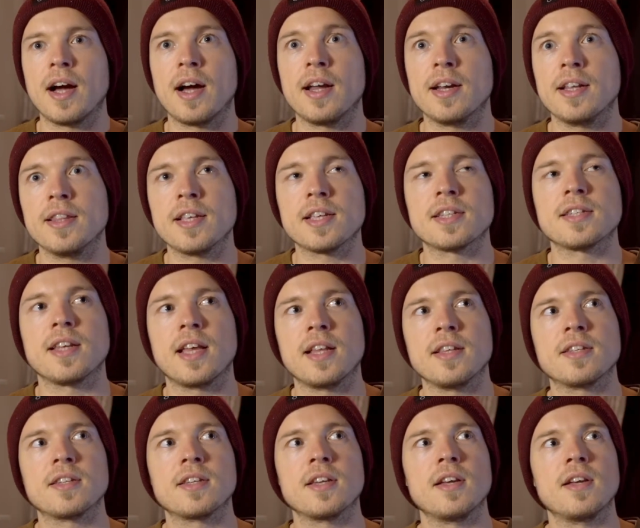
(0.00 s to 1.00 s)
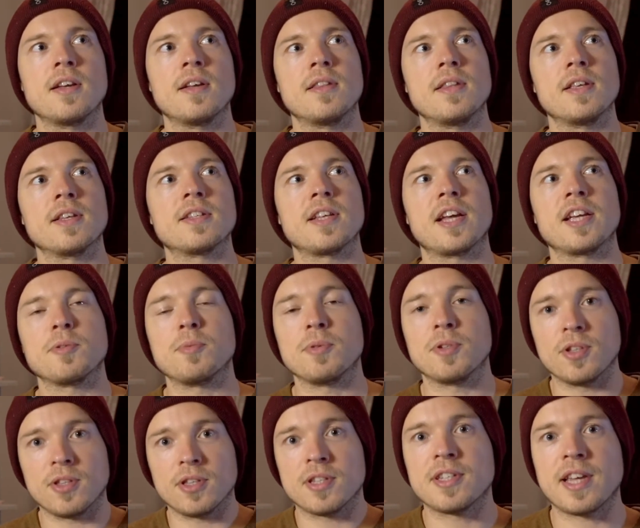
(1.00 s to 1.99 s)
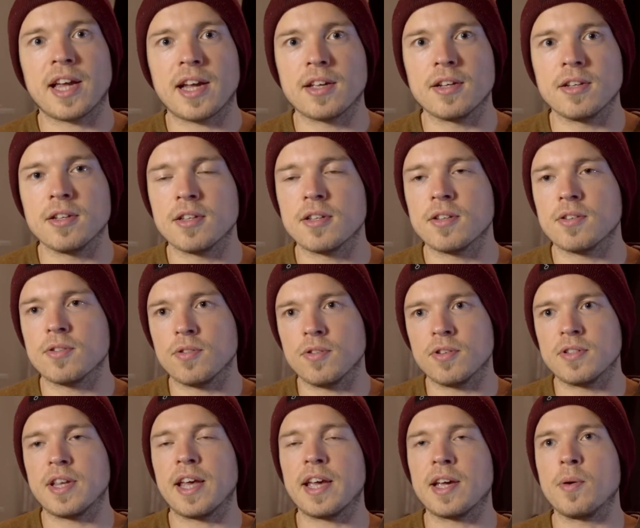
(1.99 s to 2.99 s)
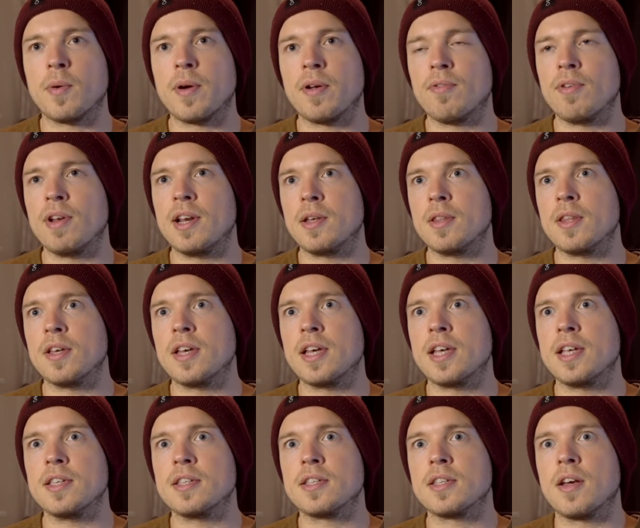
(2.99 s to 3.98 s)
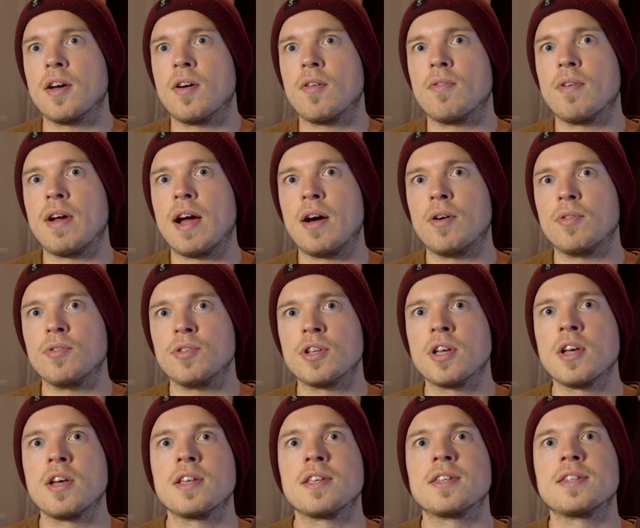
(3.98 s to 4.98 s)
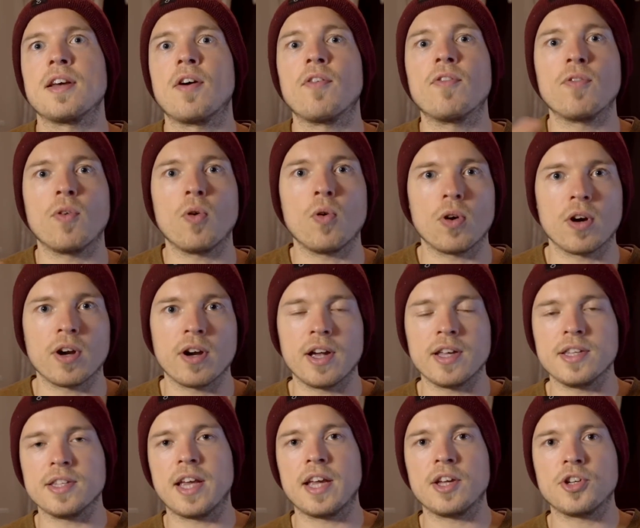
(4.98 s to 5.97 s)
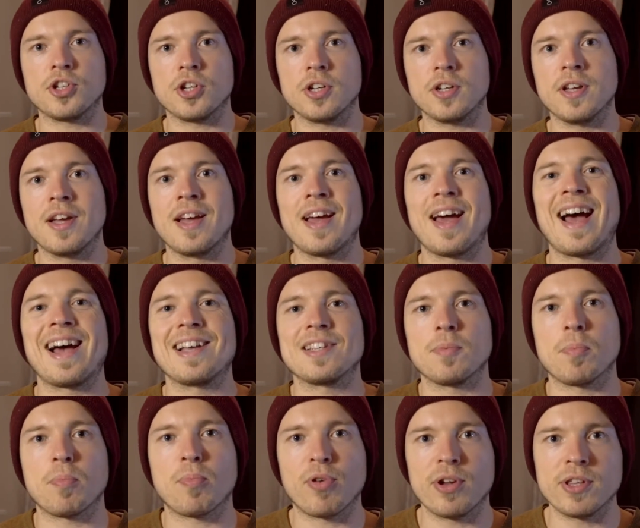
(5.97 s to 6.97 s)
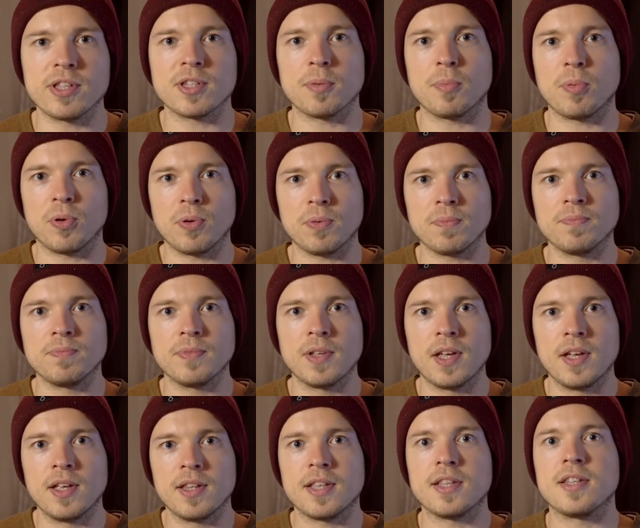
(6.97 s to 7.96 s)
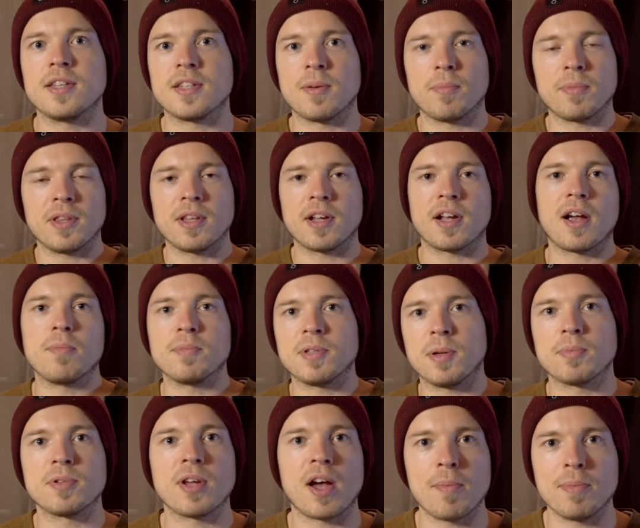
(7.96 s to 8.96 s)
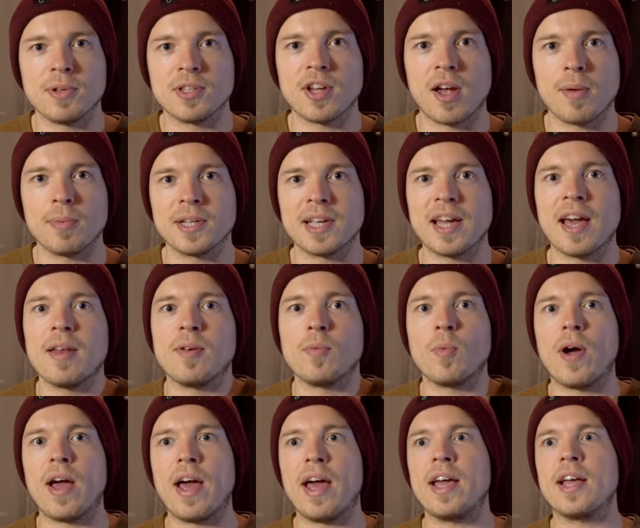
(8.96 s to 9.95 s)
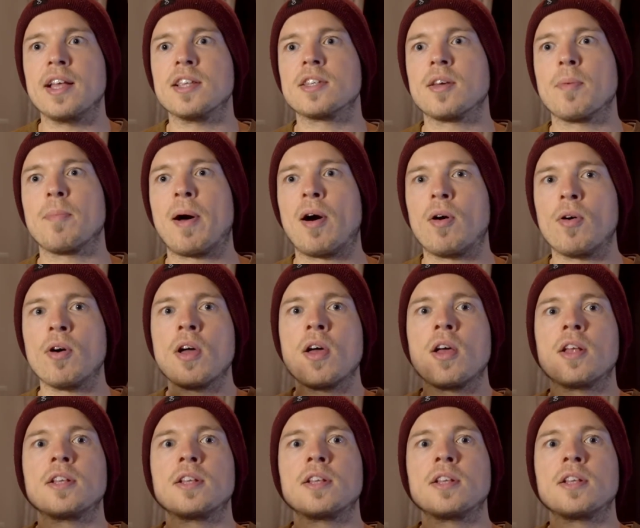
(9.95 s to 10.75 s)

And in this sense, this takes me to the second sort of takeaway, really, that is around self-organization as a principle. This is something that comes up time and time again, where it's about